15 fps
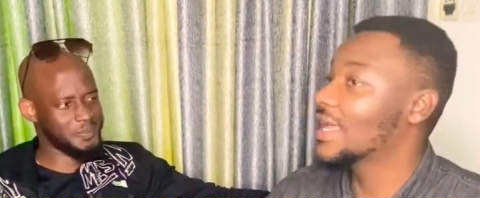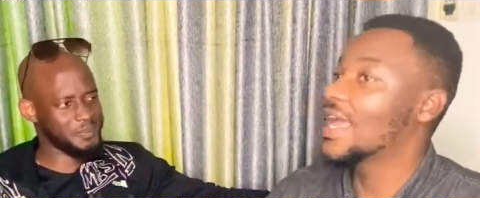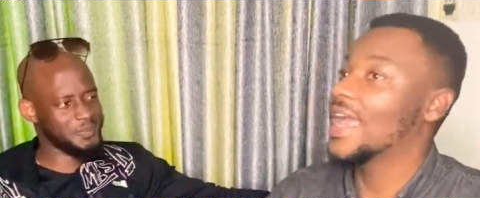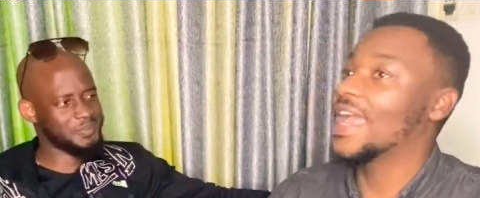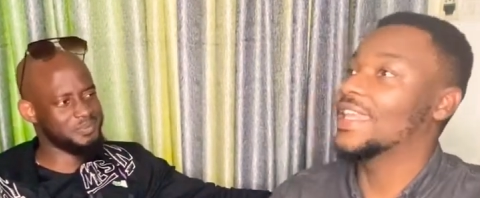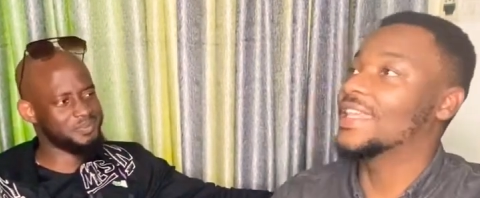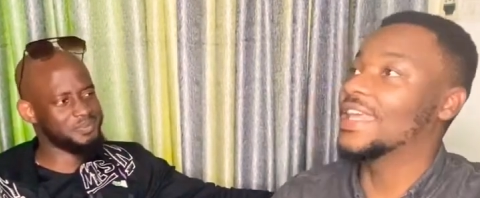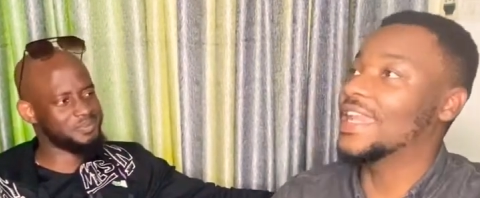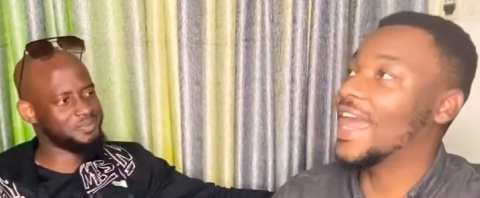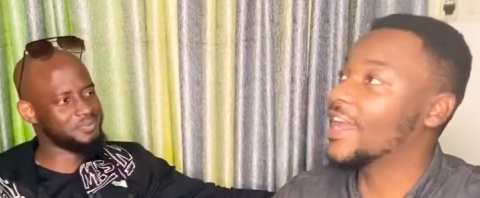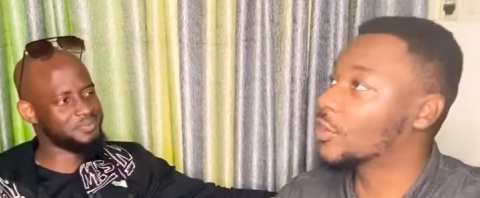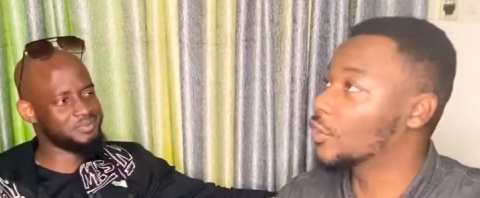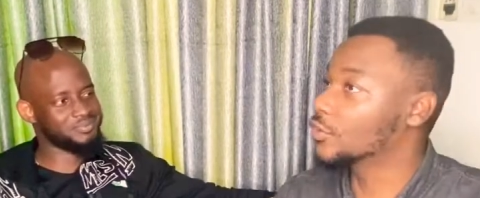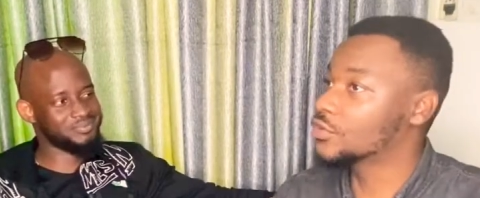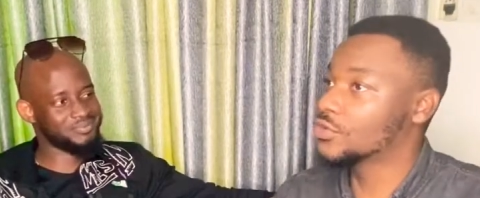Speaker 1: and then I
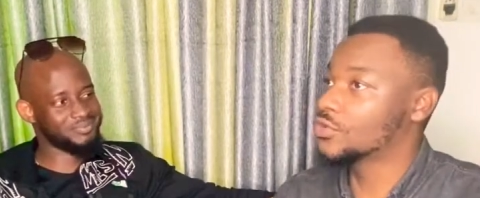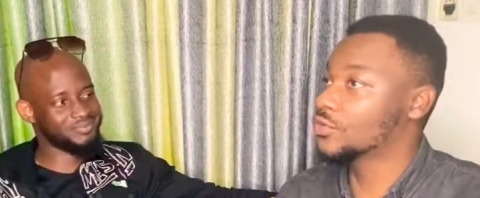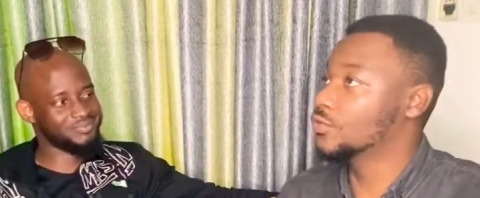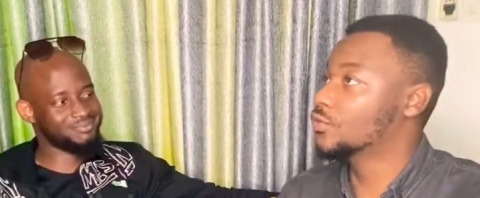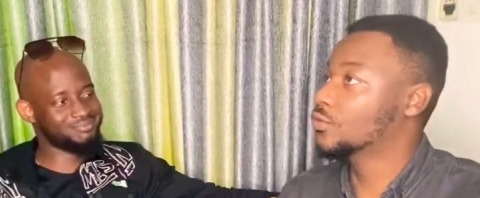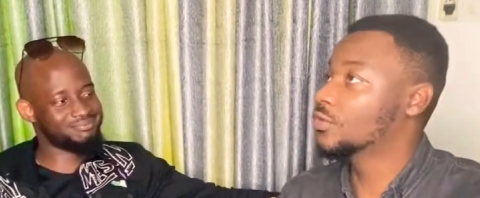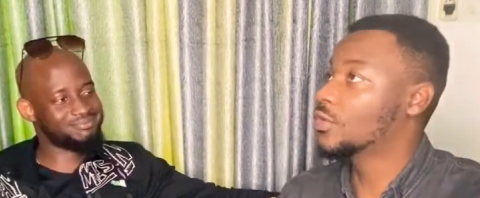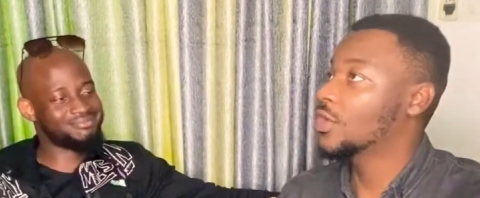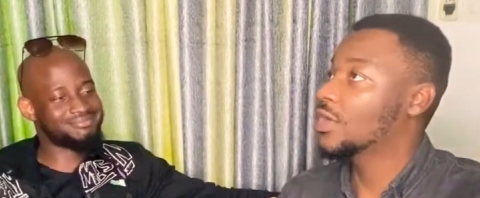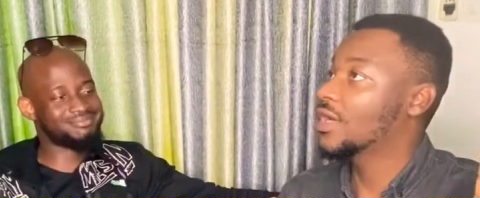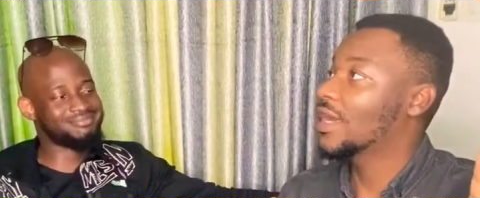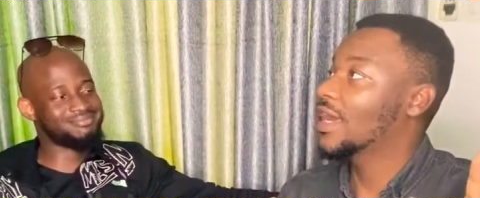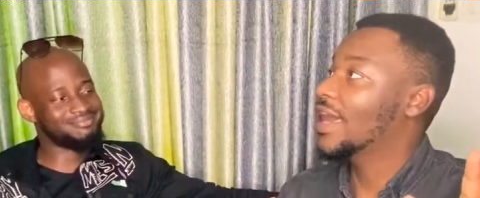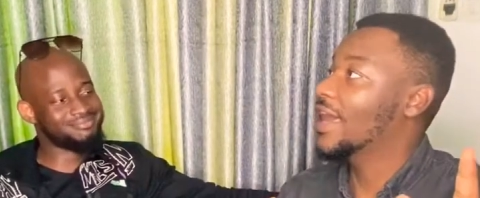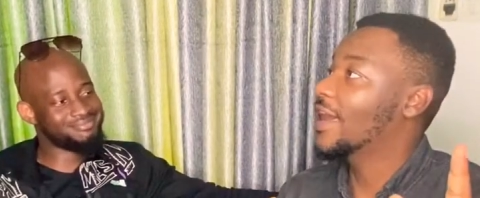got too
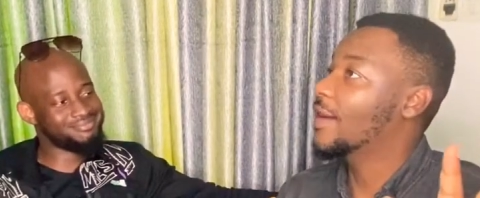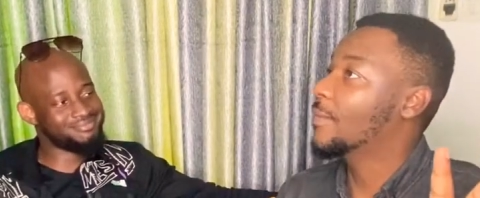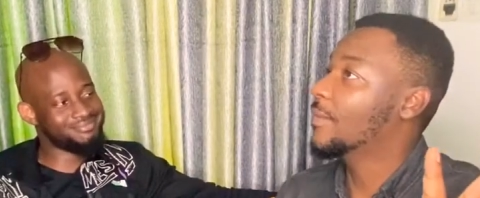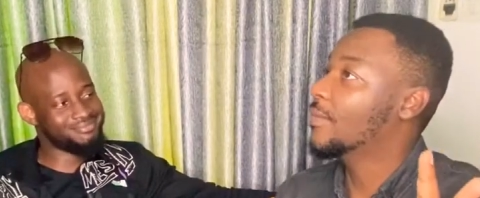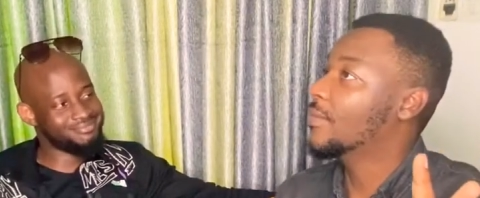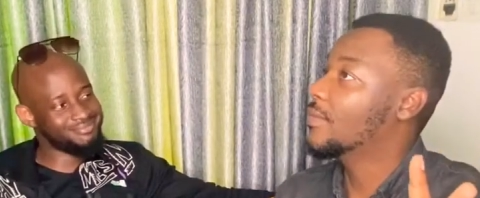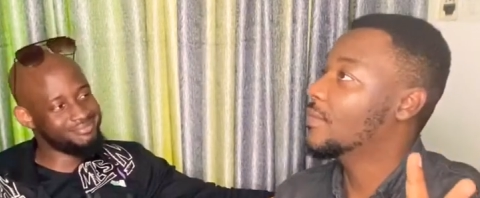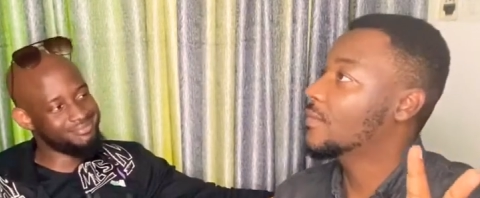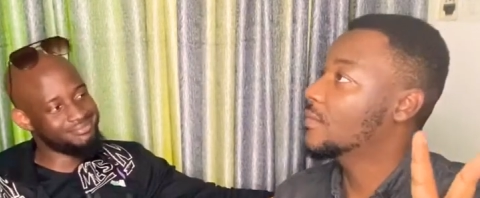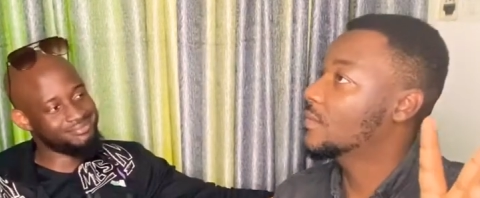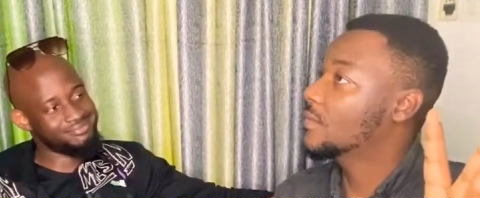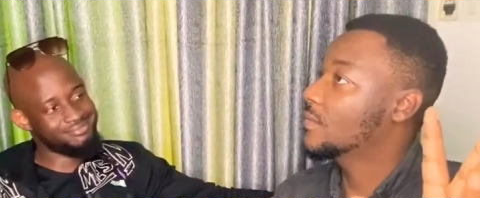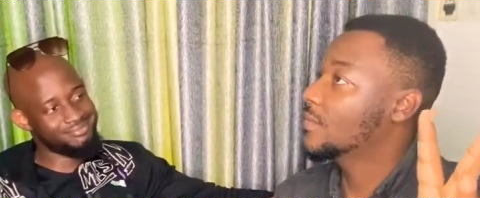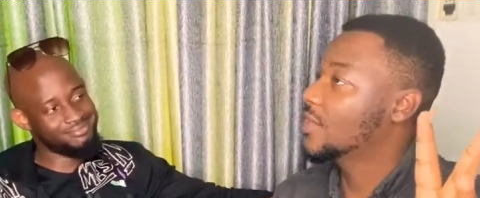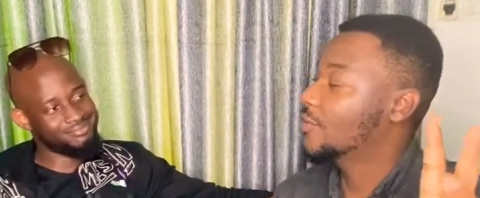um,
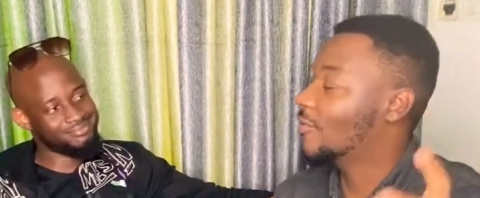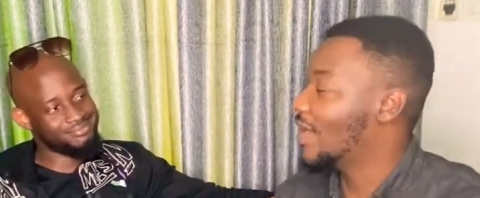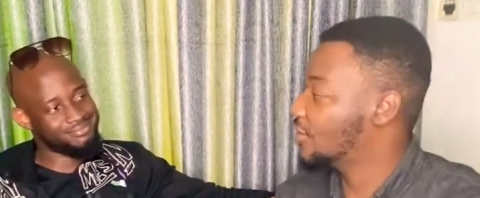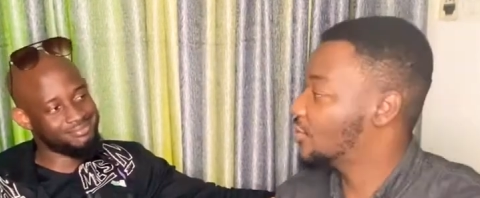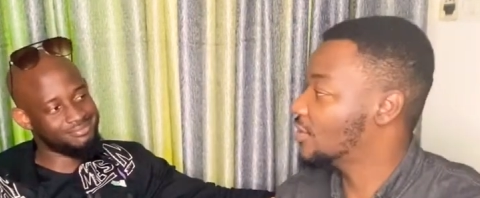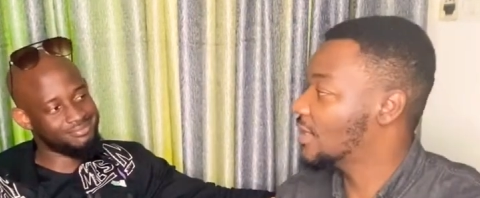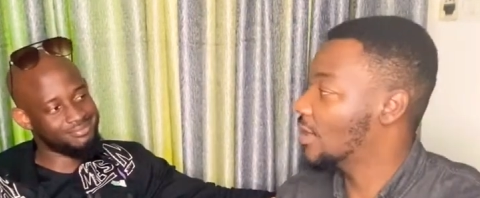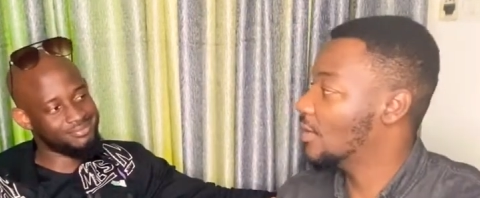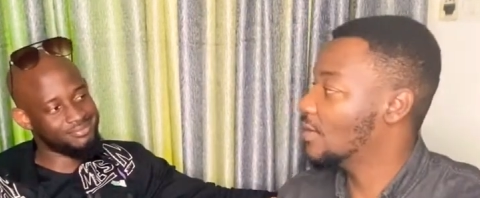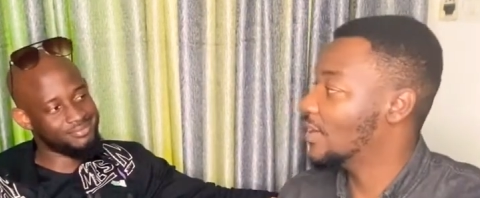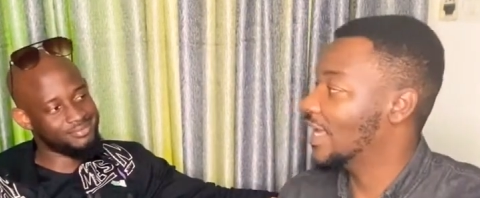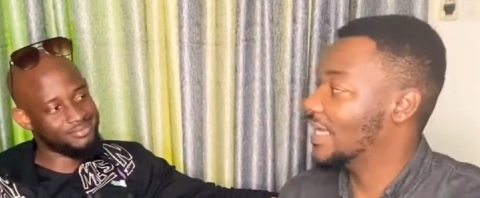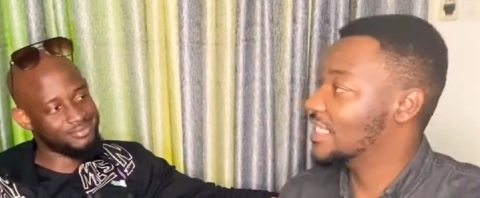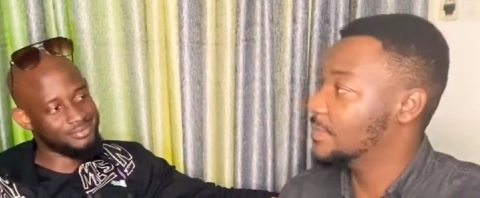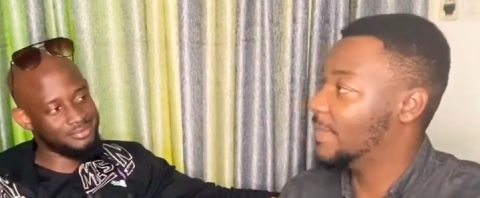irrational,
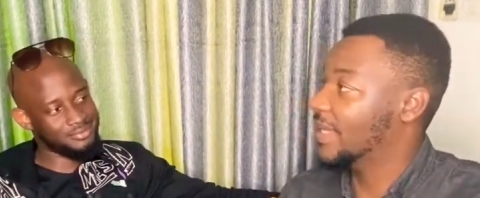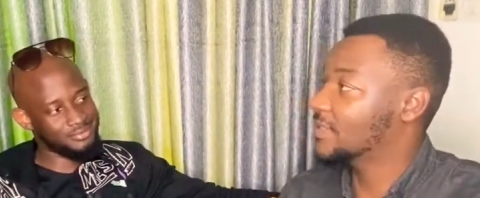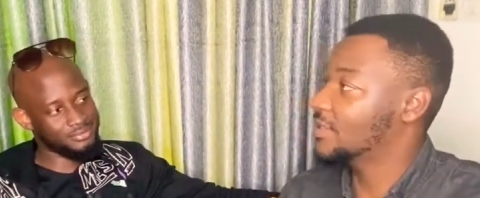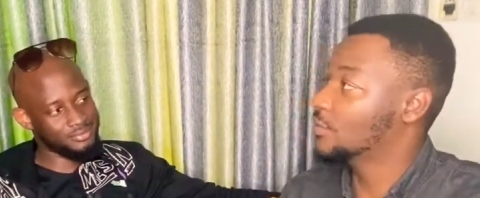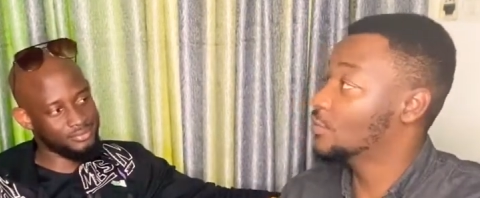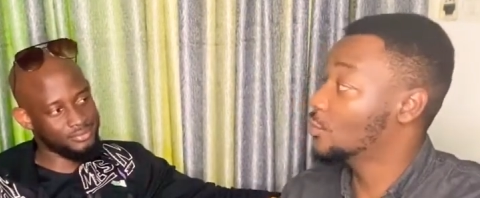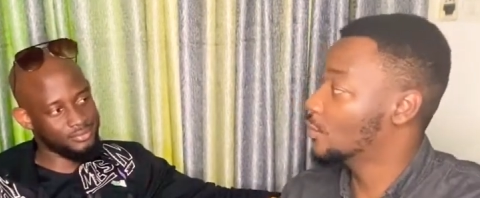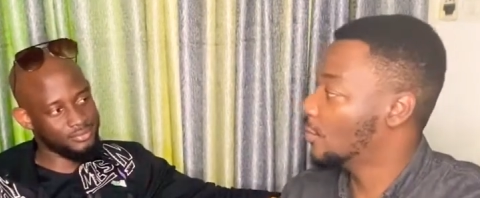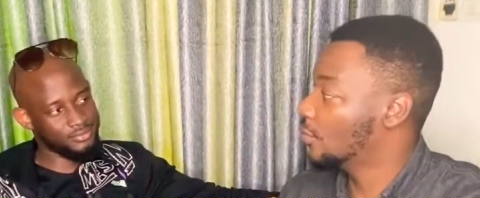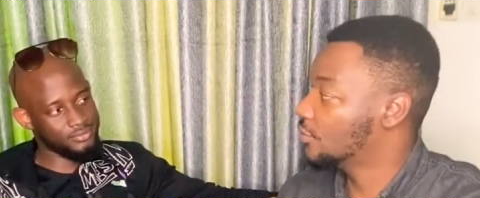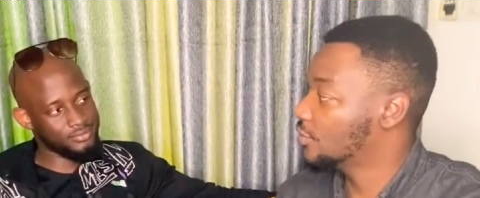expecting too much.